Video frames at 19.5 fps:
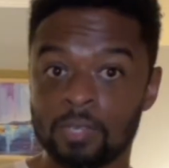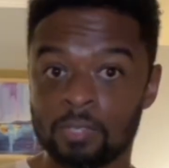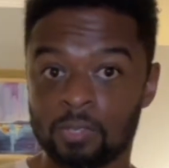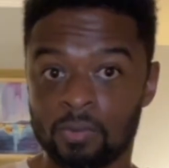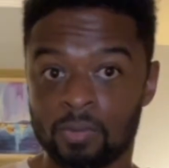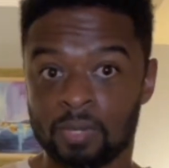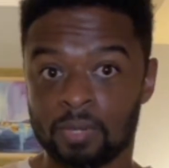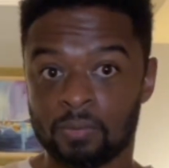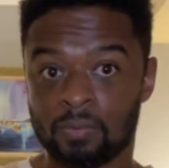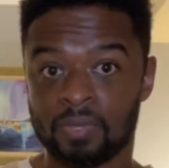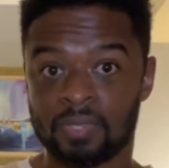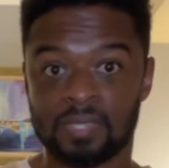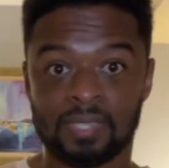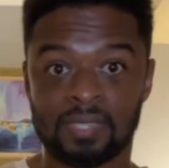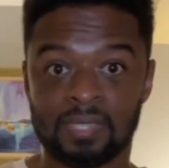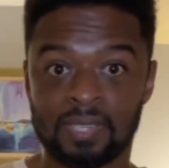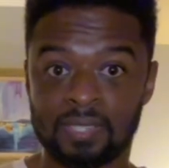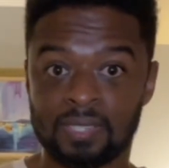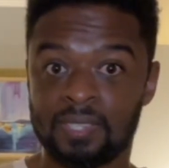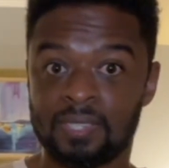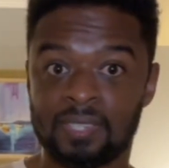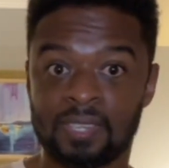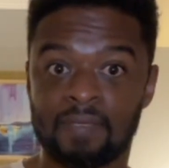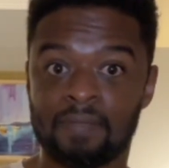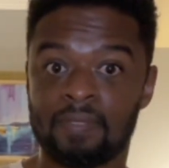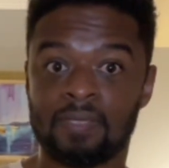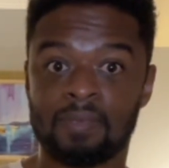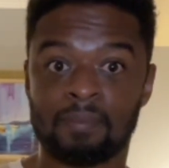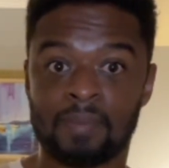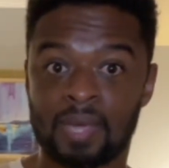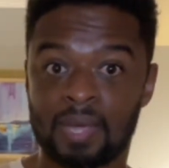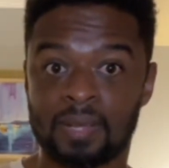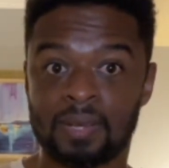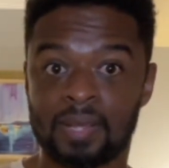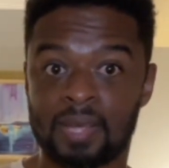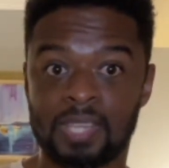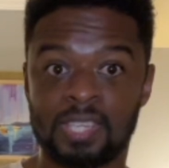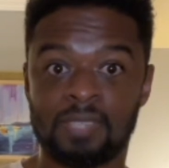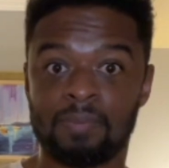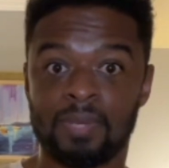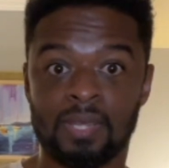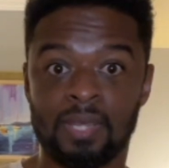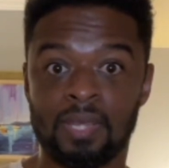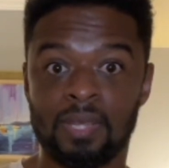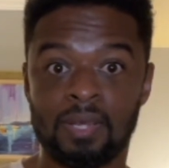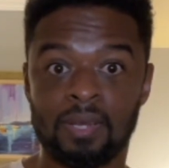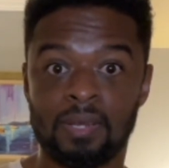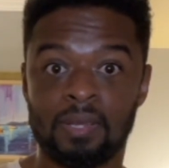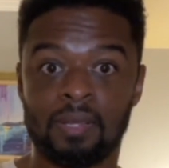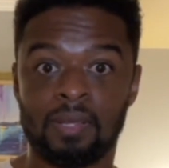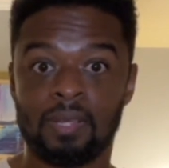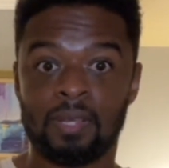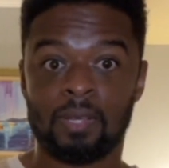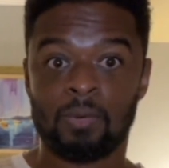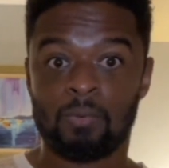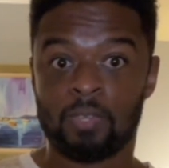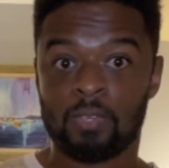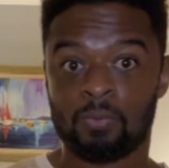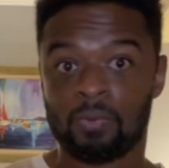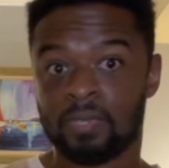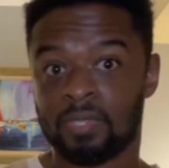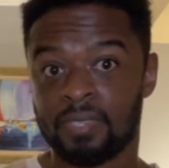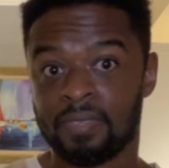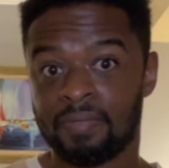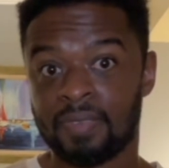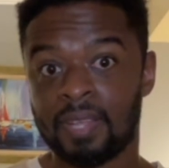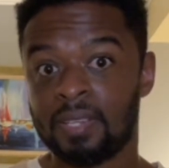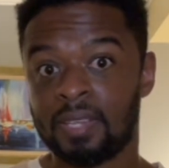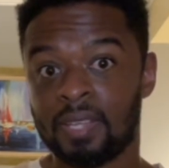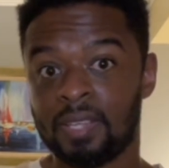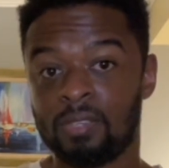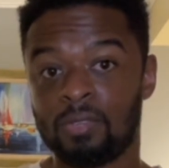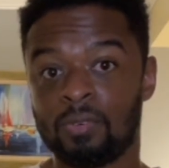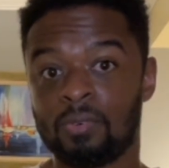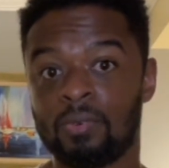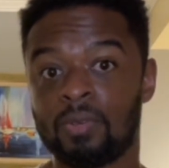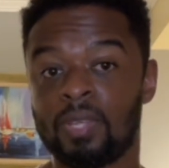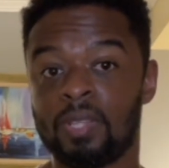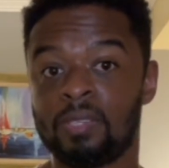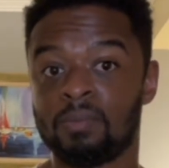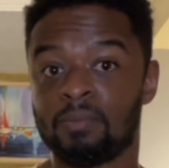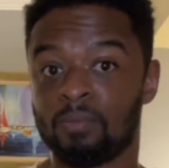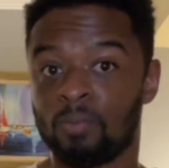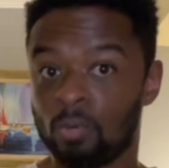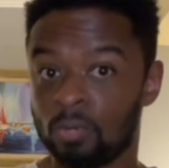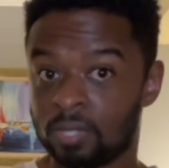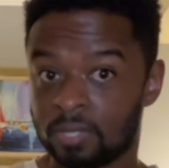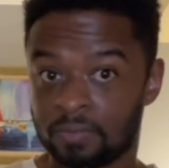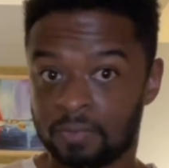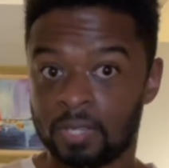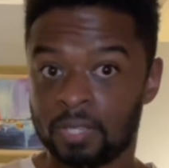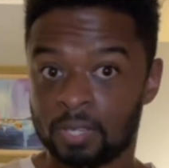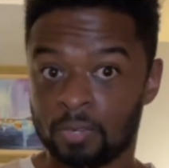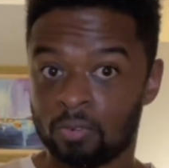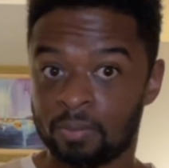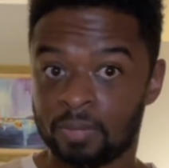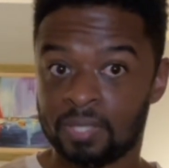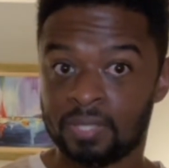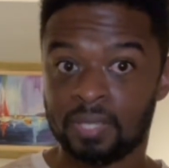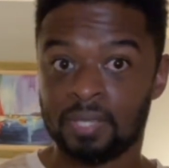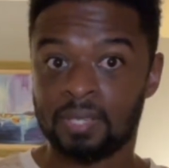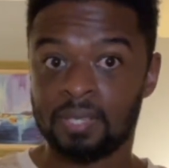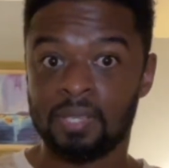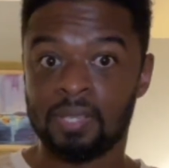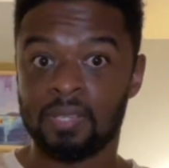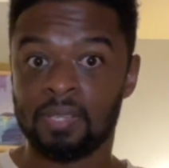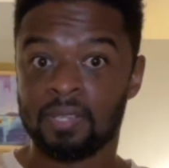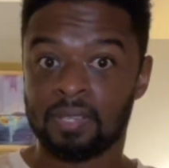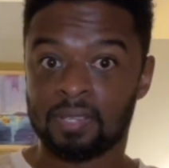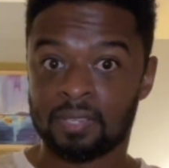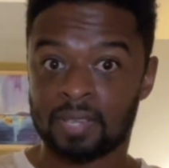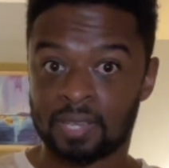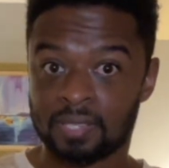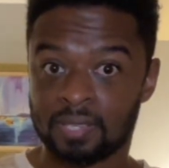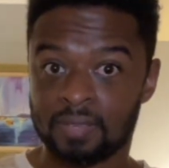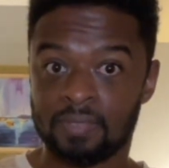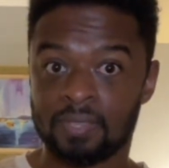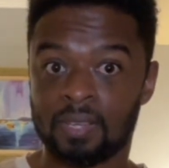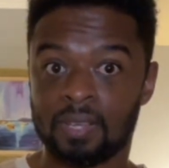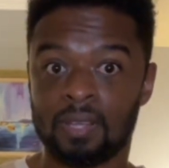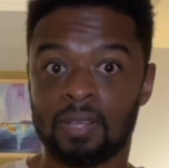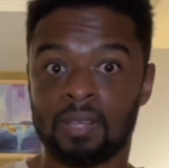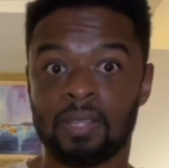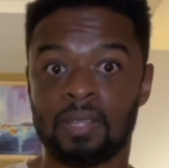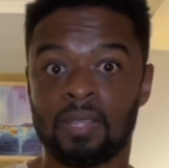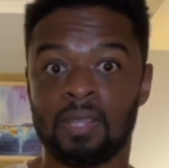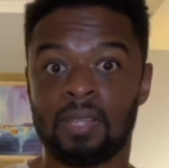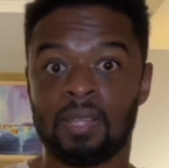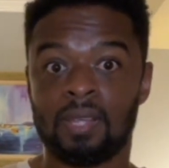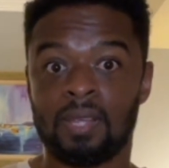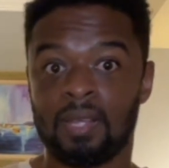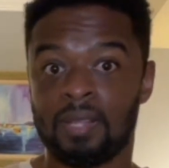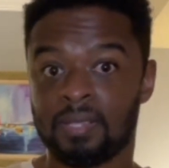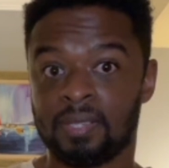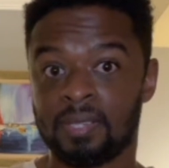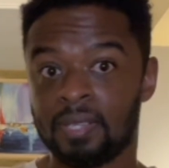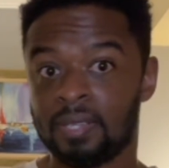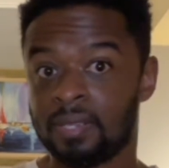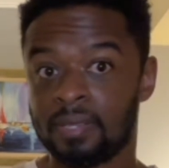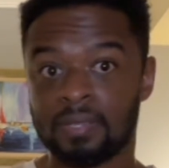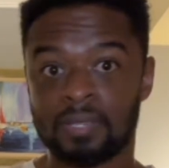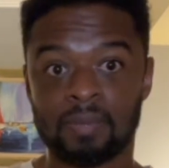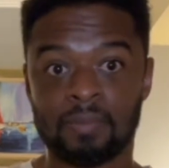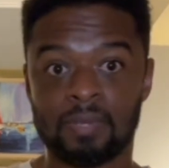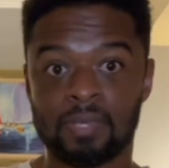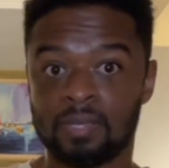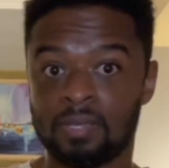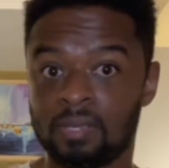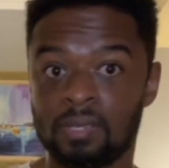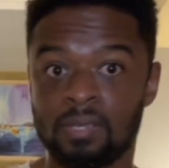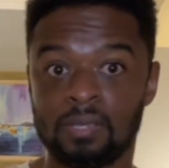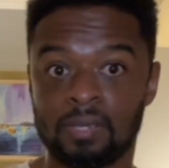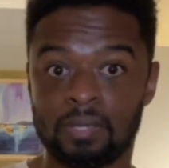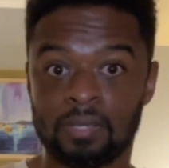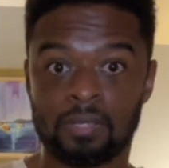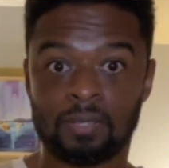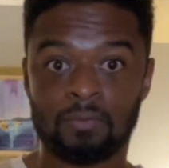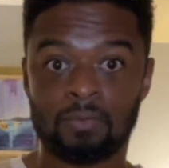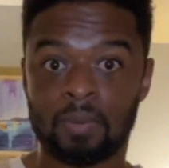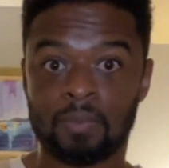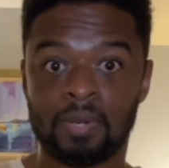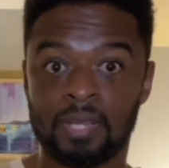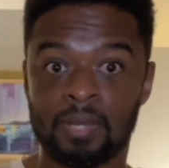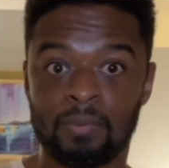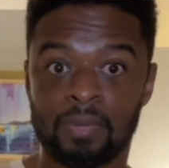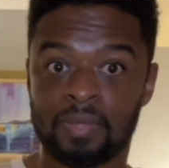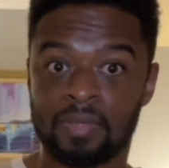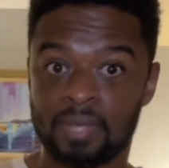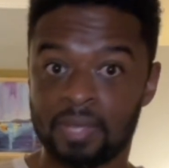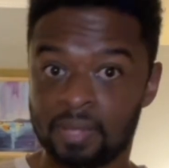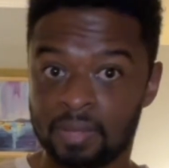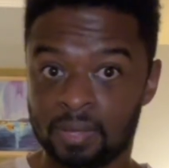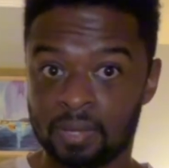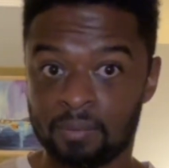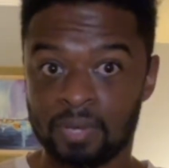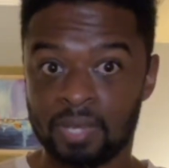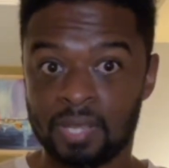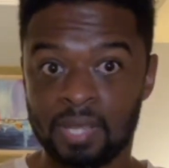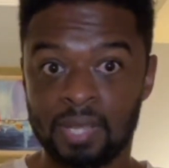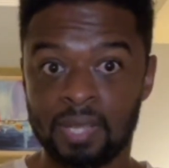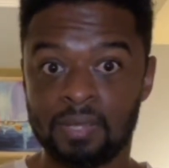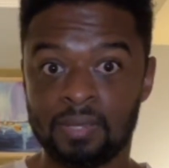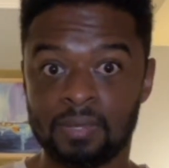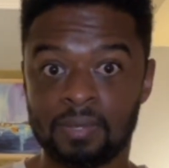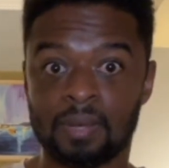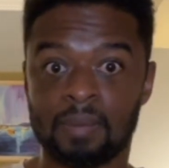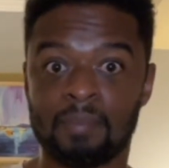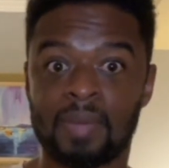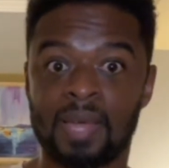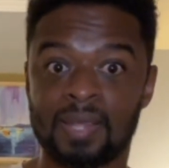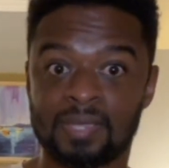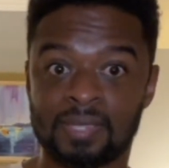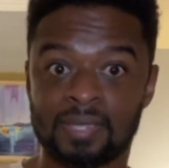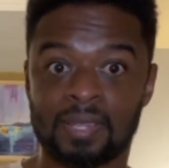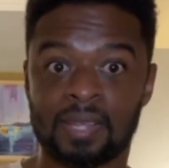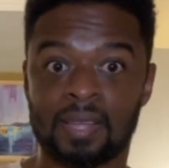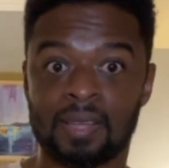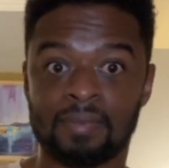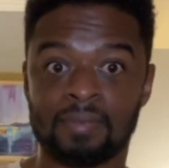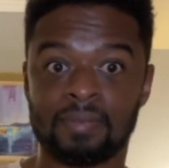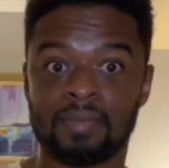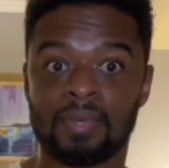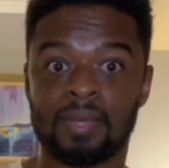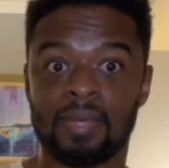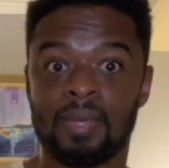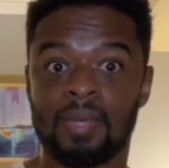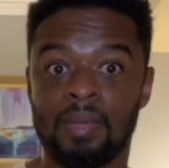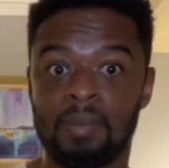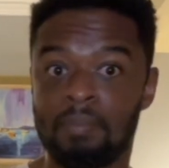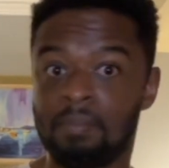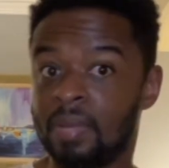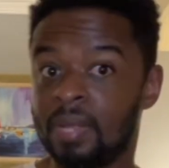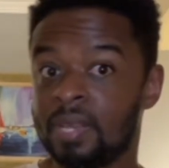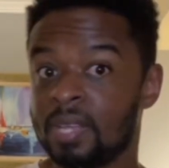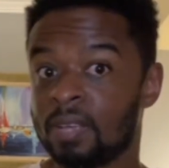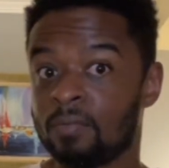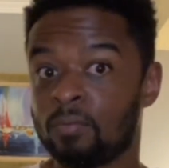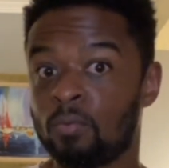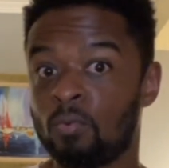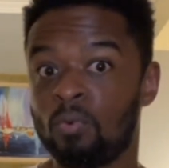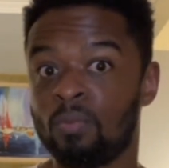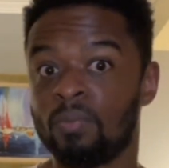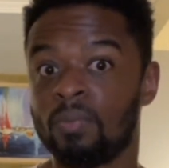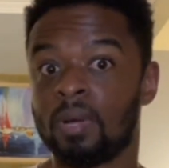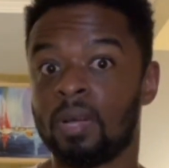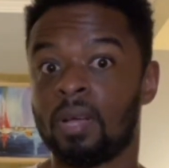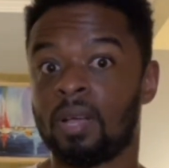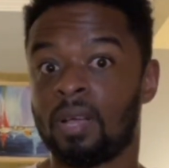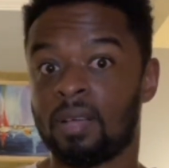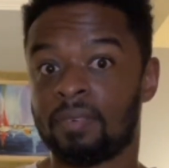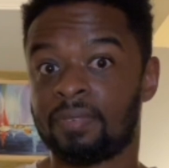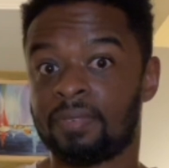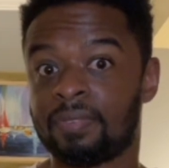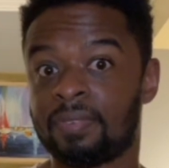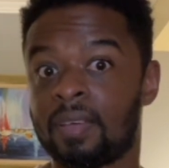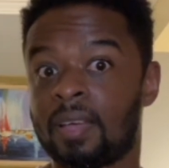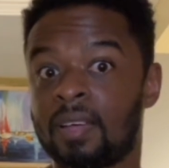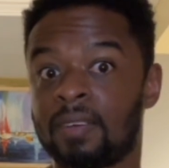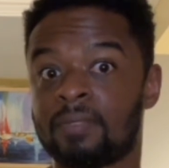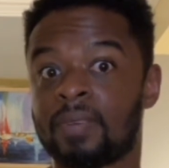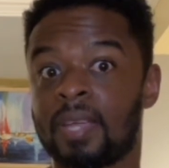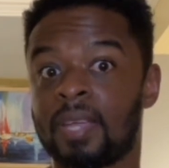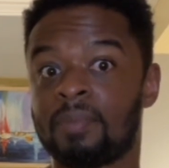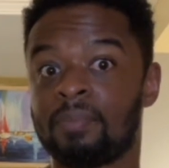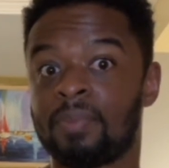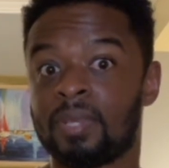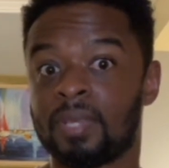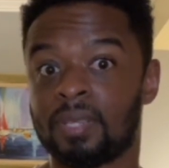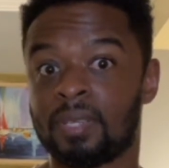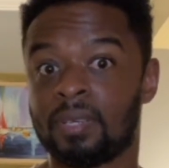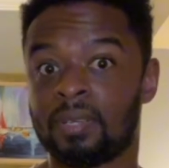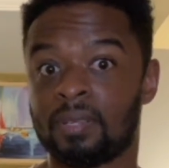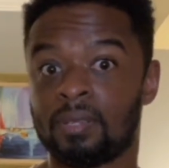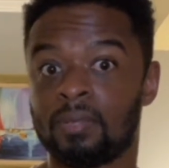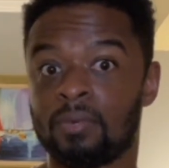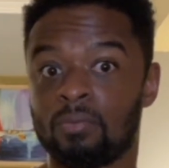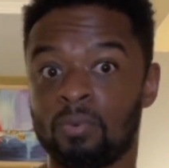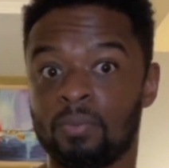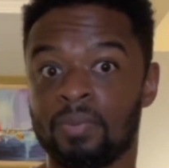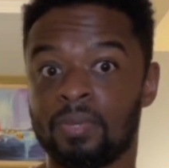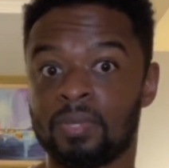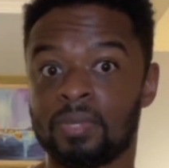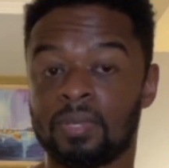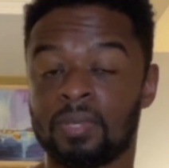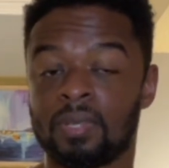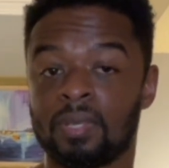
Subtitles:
unit was the 67th Mechanized Brigade, which was defending Ukraine's most vulnerable city, Chasiv Yar, until some internal squabbling within the brigade's command staff, many of whom are far-right political groups.